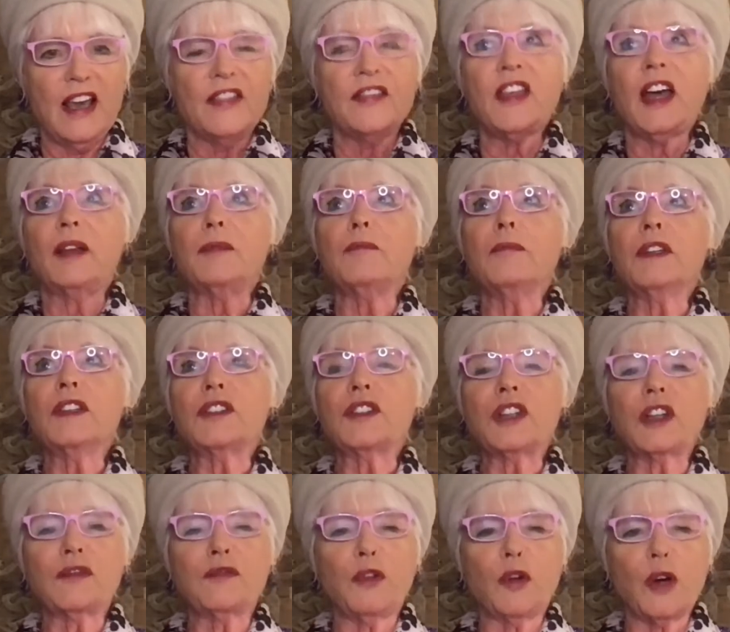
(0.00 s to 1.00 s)
that
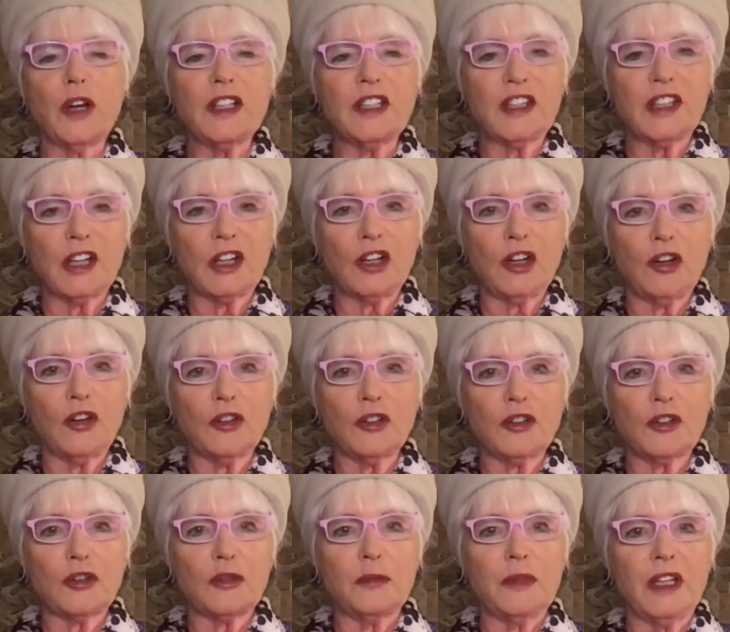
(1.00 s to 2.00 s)
mystic voice that calls
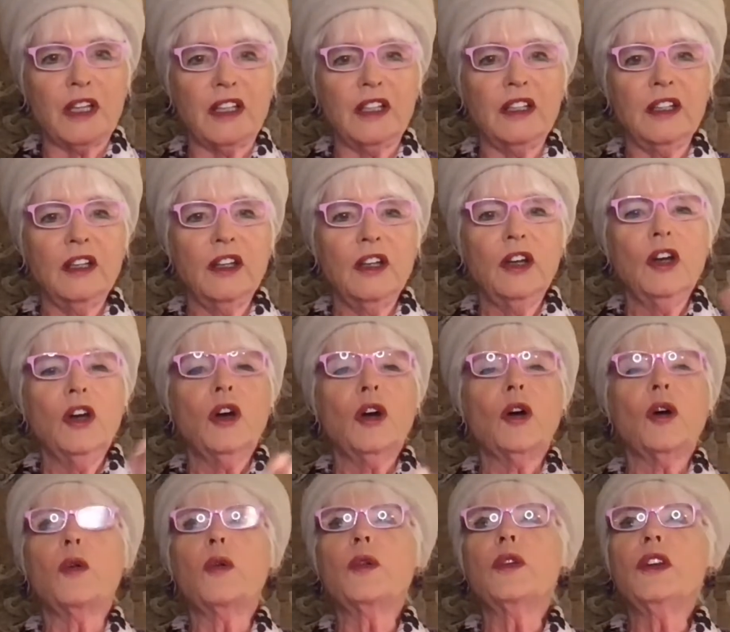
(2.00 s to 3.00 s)
to me,
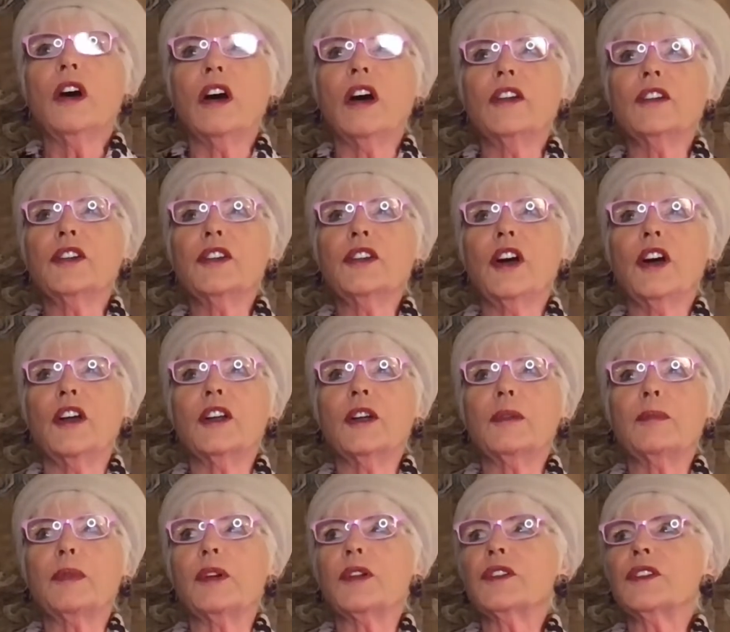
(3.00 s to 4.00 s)
"Oh, yonder, yonder
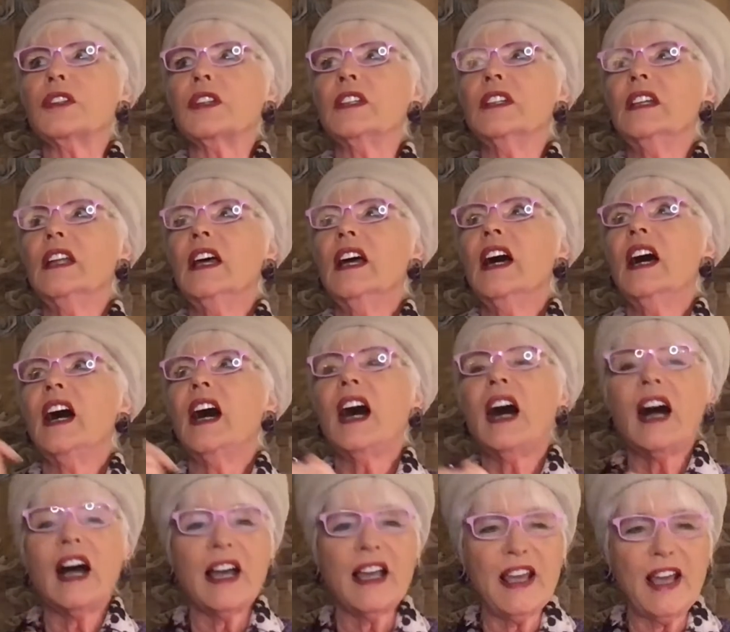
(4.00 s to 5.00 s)
person,
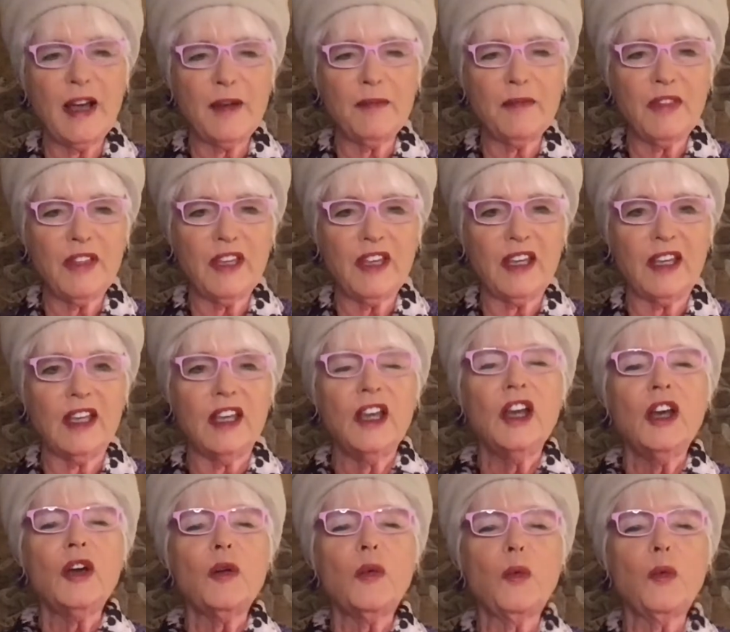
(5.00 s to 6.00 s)
I am thee.
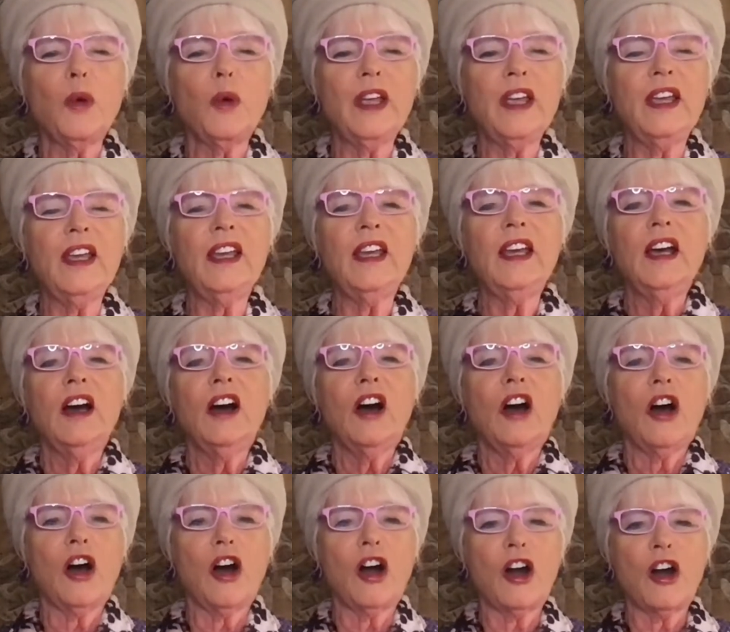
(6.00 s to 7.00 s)
We
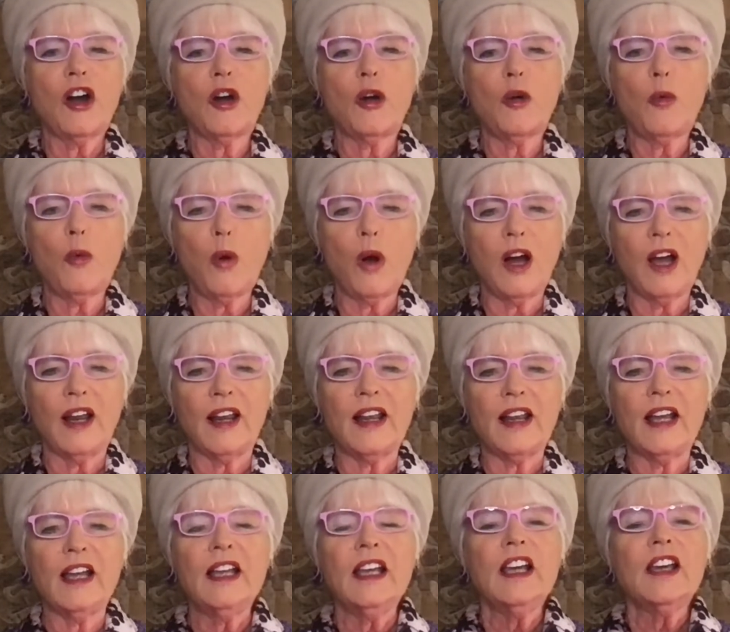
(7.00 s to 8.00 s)
are
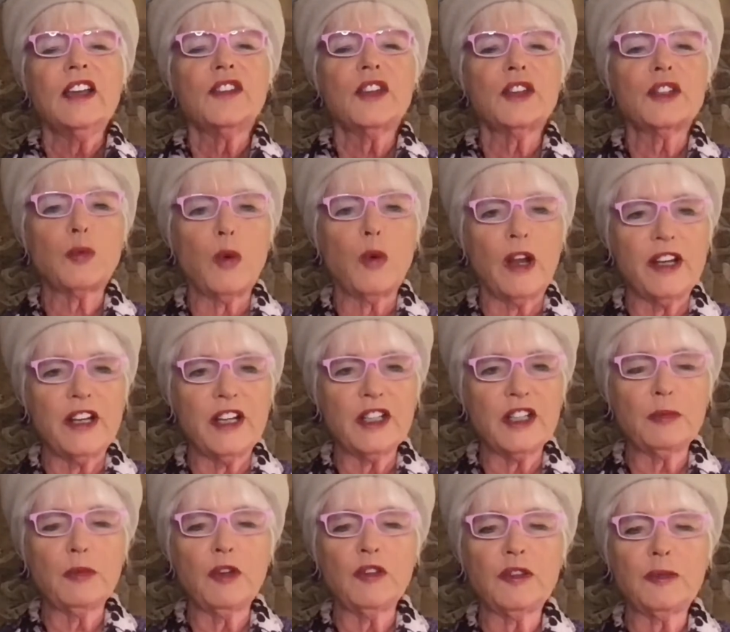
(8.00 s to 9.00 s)
one." This
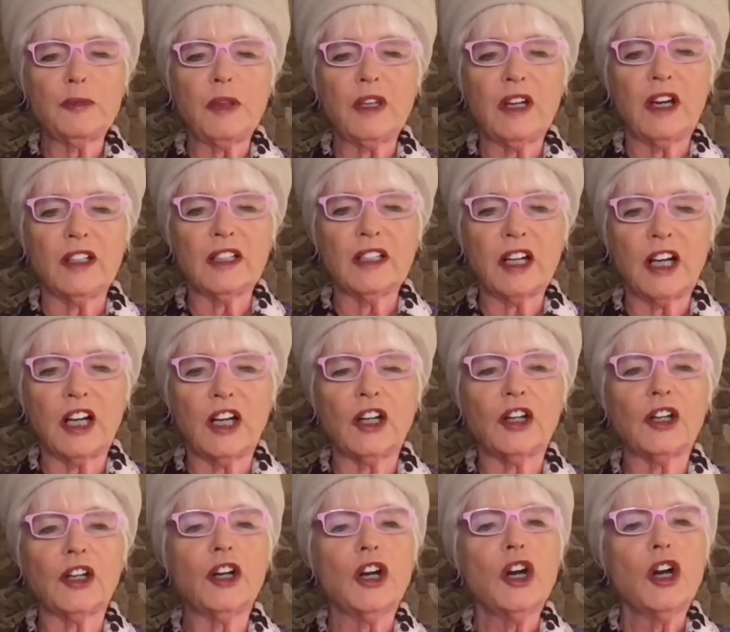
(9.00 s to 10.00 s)
oneness moves beyond
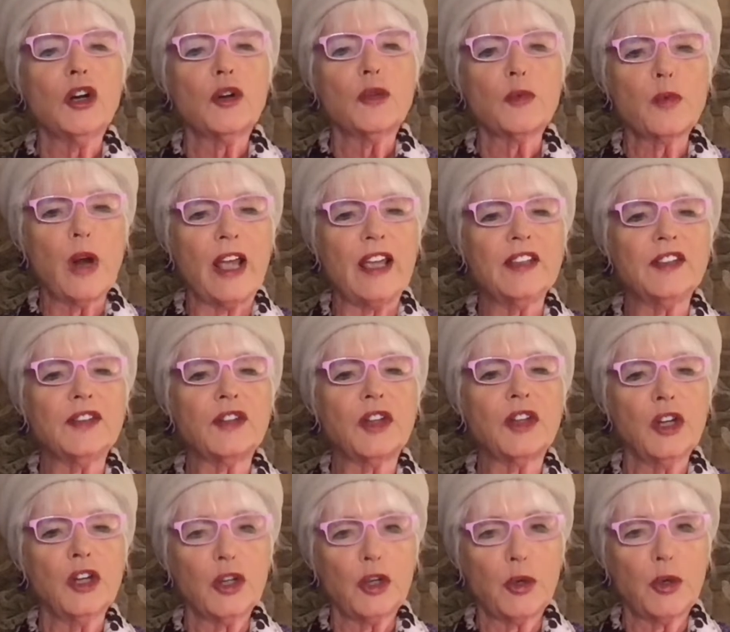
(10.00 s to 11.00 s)
color, race,
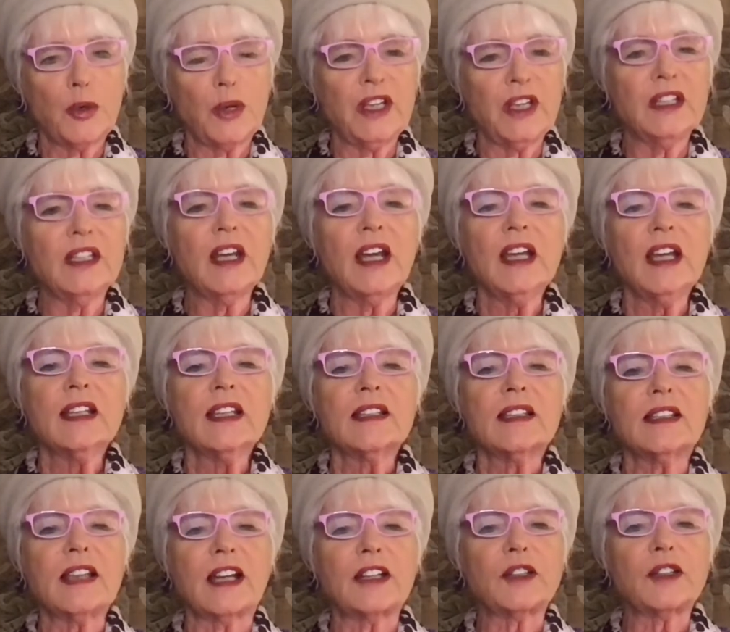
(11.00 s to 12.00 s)
creed,
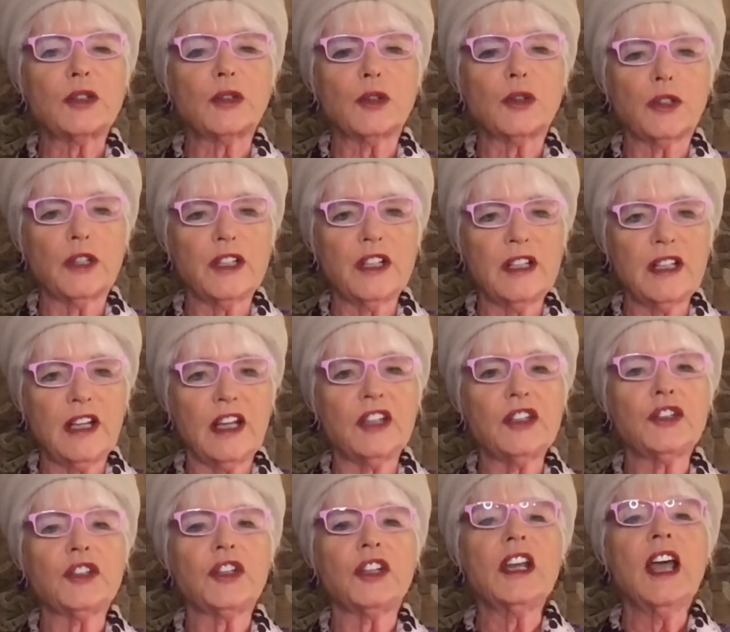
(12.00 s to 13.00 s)
sexual
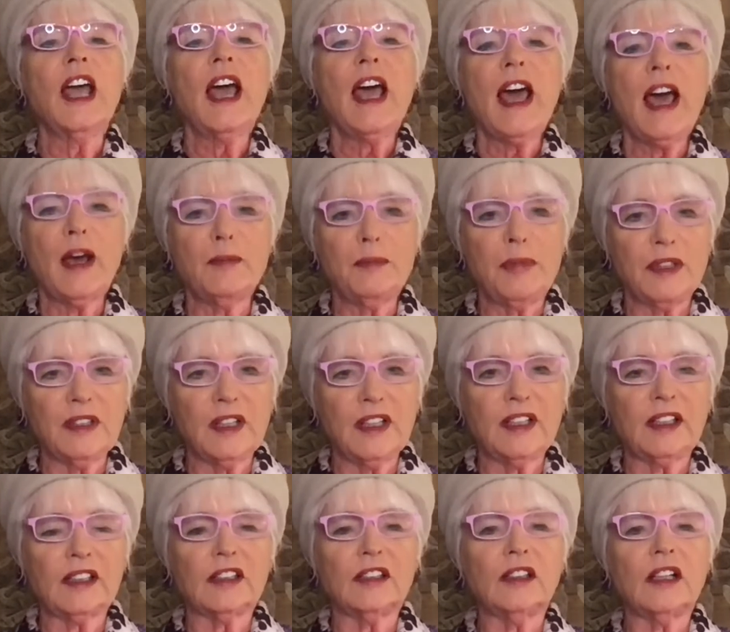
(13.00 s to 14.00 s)
orientation, and
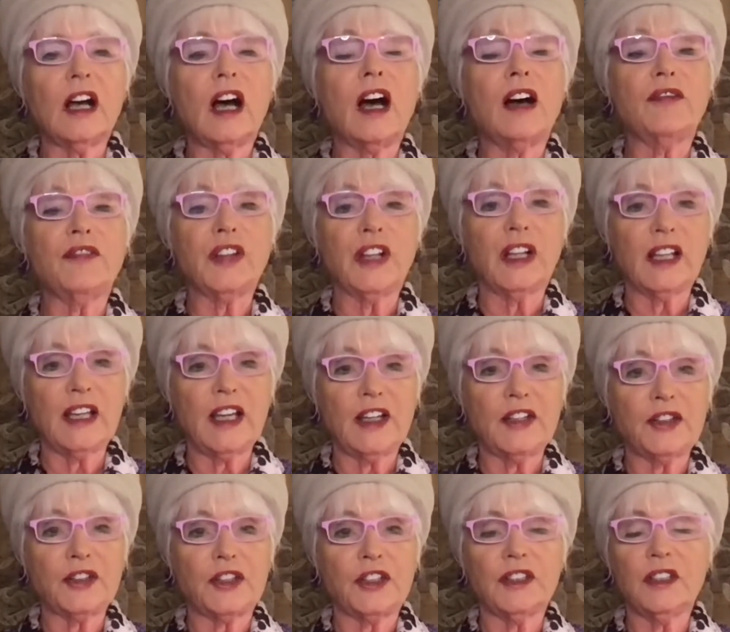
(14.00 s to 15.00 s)
political
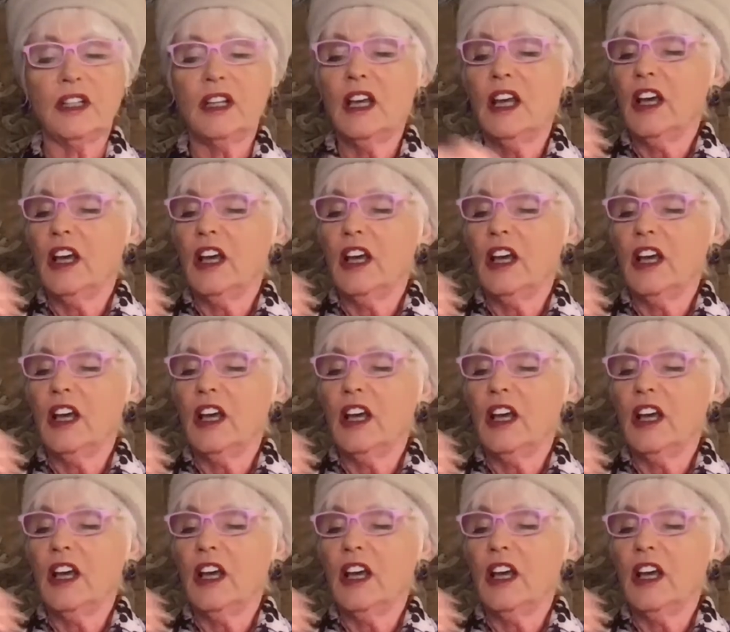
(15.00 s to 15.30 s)
affiliation.